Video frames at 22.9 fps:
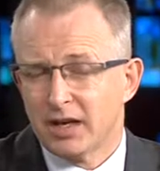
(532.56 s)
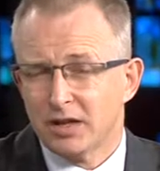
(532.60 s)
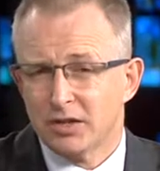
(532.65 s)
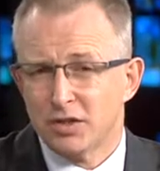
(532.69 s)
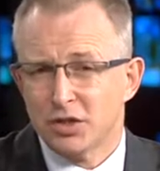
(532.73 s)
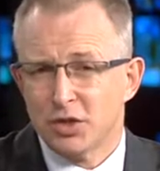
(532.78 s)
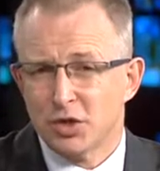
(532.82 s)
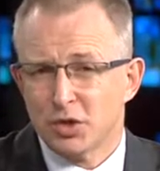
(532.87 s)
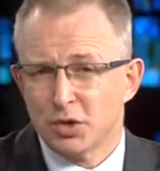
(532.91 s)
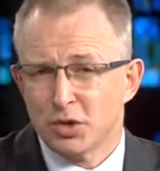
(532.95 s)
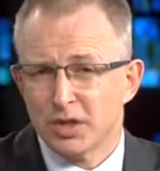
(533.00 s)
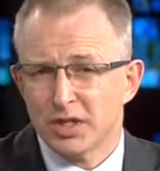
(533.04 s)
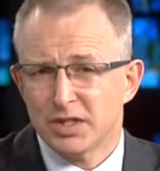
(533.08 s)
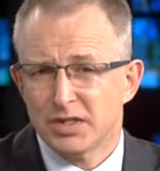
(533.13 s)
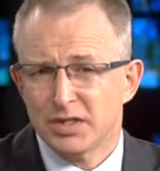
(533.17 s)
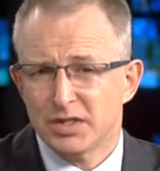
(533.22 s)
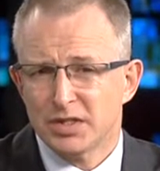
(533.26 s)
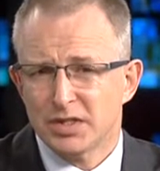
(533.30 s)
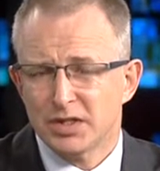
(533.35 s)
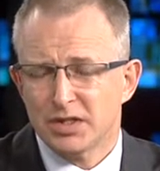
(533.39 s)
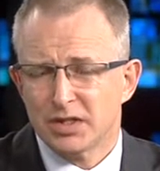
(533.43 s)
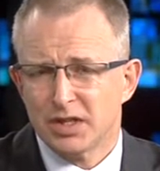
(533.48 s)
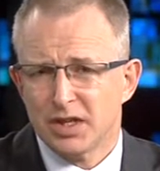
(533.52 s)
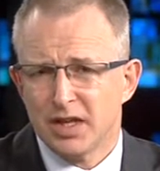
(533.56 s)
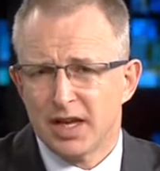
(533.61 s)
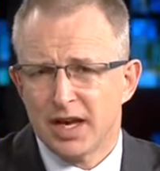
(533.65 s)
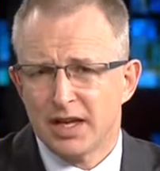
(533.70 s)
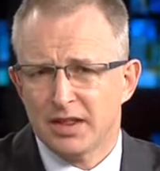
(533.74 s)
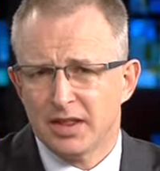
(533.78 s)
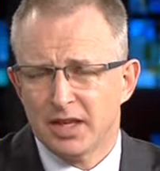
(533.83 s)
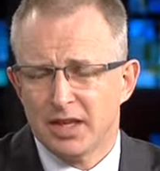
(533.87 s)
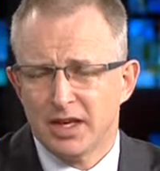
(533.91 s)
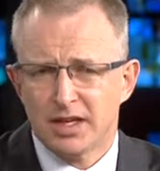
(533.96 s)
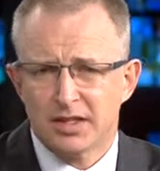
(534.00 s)
a choice at
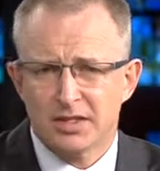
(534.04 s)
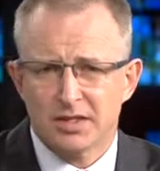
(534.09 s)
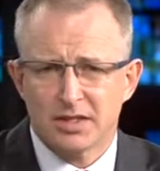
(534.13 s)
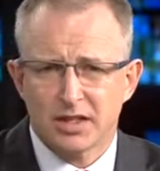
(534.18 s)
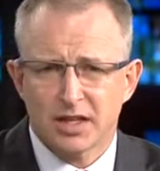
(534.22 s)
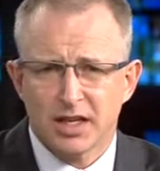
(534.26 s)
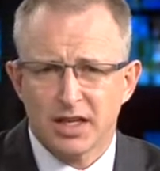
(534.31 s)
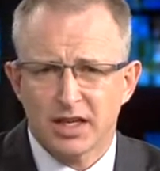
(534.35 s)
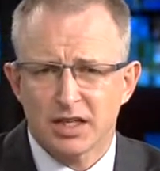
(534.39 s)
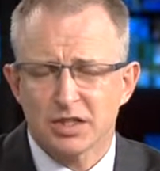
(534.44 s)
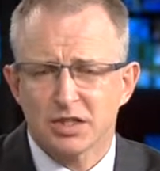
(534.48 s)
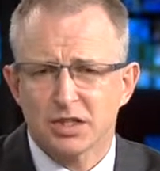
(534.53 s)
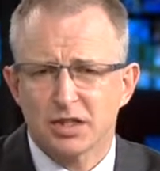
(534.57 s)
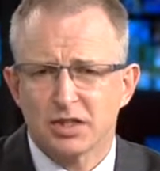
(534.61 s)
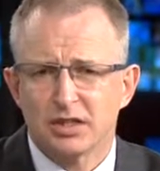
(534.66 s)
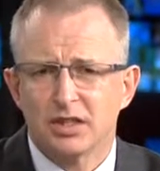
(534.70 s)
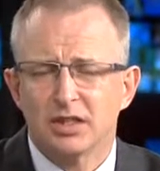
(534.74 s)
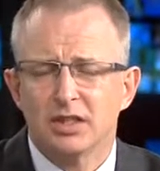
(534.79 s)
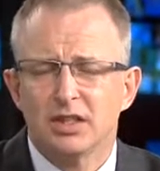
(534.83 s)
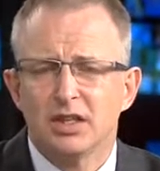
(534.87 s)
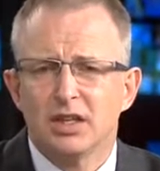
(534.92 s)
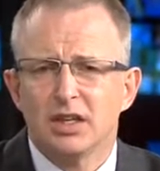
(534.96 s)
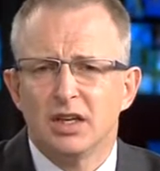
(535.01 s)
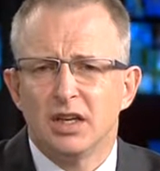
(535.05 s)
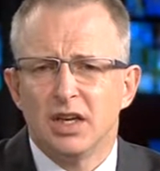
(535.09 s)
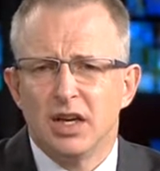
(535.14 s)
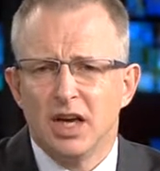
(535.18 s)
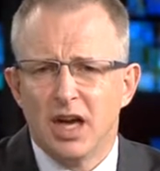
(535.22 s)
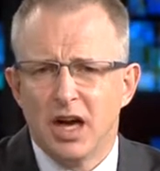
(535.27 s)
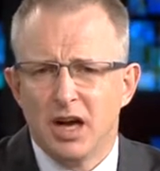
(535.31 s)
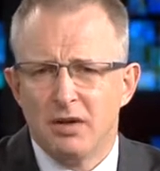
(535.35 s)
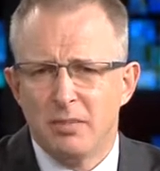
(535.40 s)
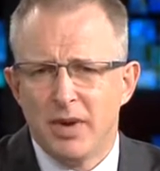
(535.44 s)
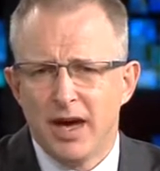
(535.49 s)
the next election
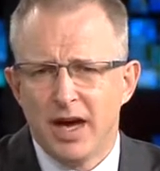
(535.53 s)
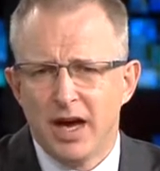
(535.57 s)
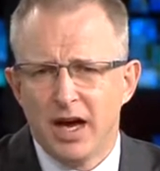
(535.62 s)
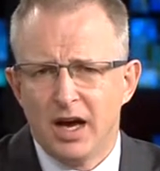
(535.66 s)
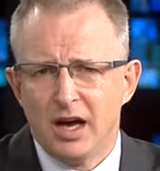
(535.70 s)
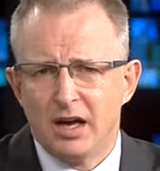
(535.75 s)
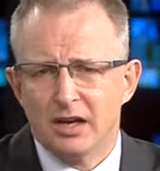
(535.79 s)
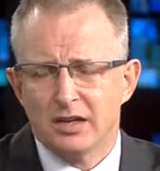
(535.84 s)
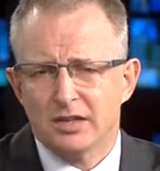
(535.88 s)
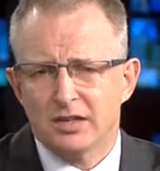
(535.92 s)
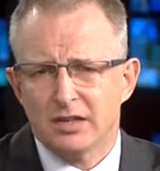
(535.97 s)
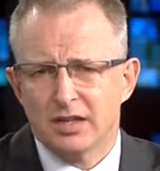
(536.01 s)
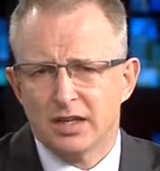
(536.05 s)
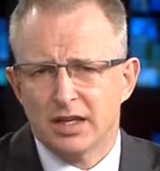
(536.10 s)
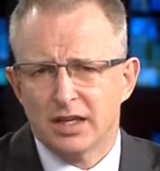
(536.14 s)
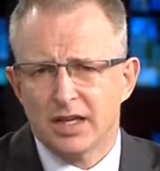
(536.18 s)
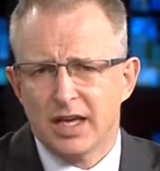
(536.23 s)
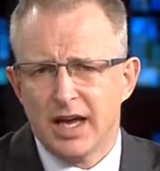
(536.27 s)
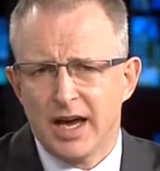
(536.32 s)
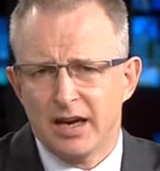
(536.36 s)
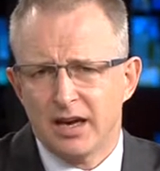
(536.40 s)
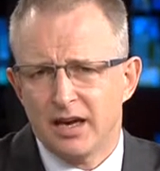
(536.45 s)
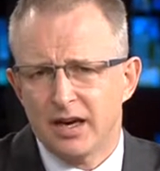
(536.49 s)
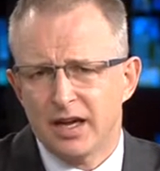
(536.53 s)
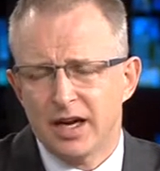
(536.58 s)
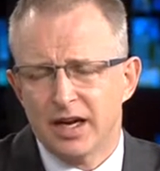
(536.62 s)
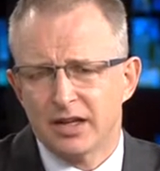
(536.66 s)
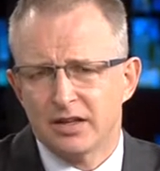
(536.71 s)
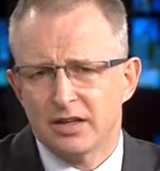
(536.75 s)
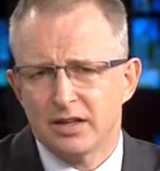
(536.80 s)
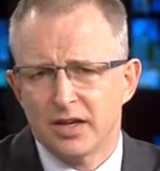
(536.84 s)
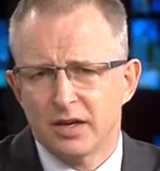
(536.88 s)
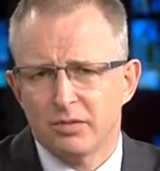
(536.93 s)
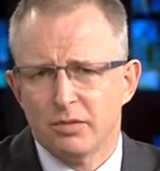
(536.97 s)
about a candidate
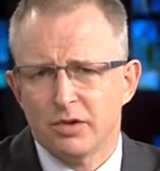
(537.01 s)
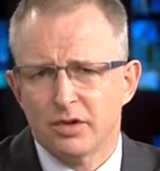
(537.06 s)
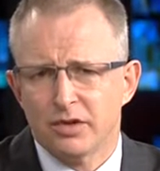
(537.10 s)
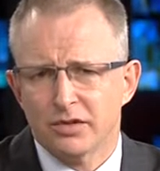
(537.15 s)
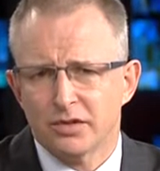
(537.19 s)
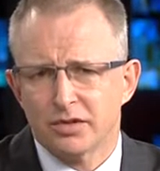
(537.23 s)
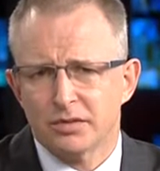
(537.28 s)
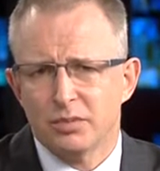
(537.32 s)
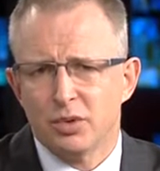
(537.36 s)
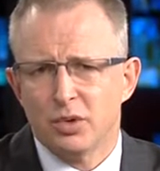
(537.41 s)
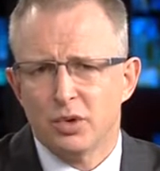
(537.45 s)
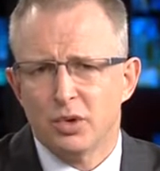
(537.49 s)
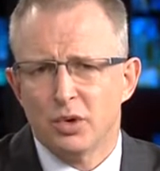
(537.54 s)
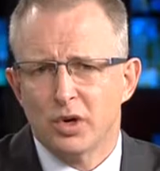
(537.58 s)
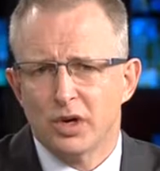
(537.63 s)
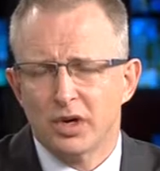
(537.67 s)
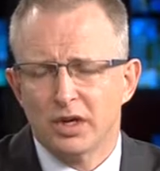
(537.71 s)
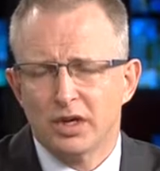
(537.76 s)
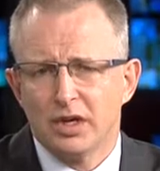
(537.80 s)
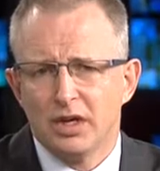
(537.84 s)
that they want to support,